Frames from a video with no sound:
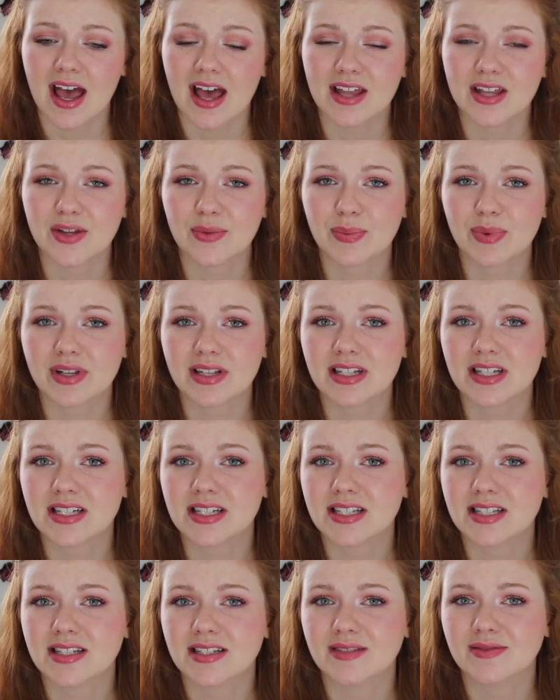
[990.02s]
and the
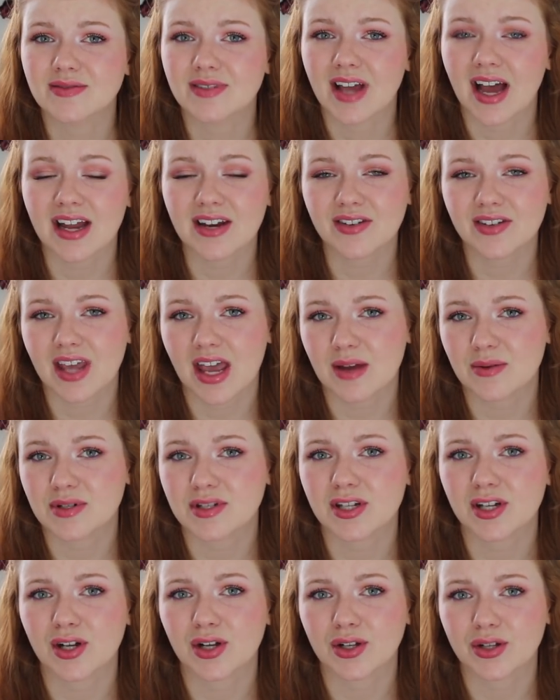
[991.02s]
police kind of came
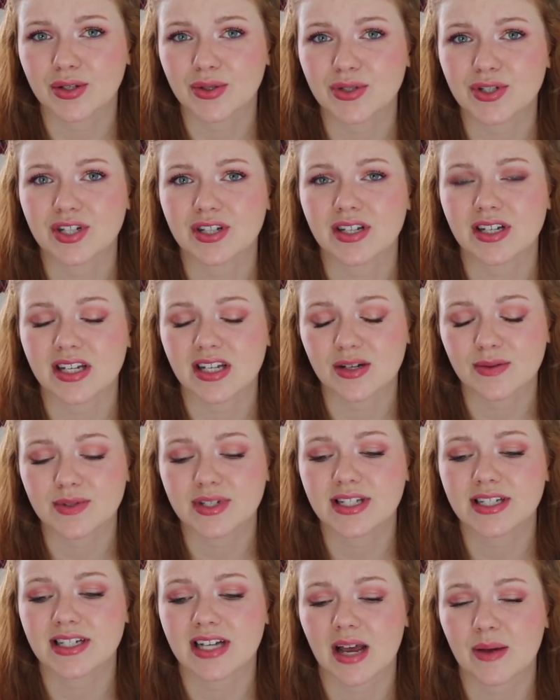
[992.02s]
to the conclusion that he
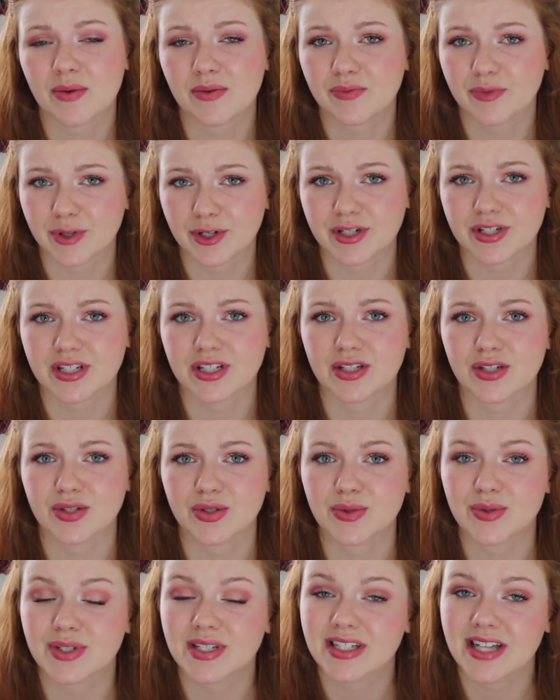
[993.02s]
was the type of person
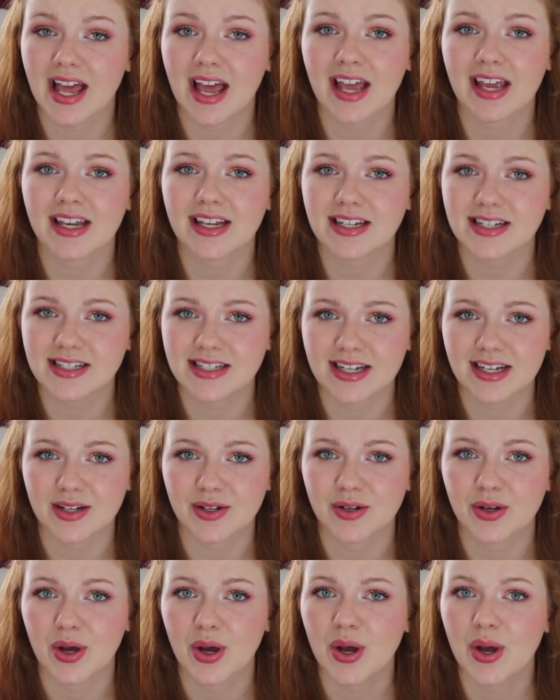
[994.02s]
to say he
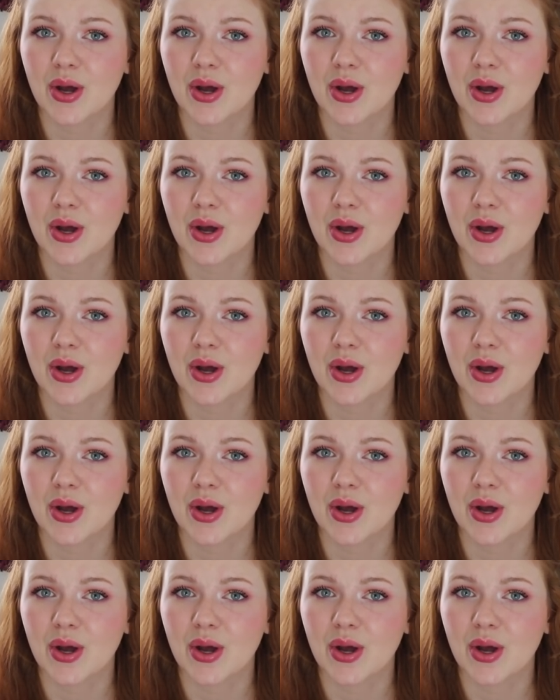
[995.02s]
did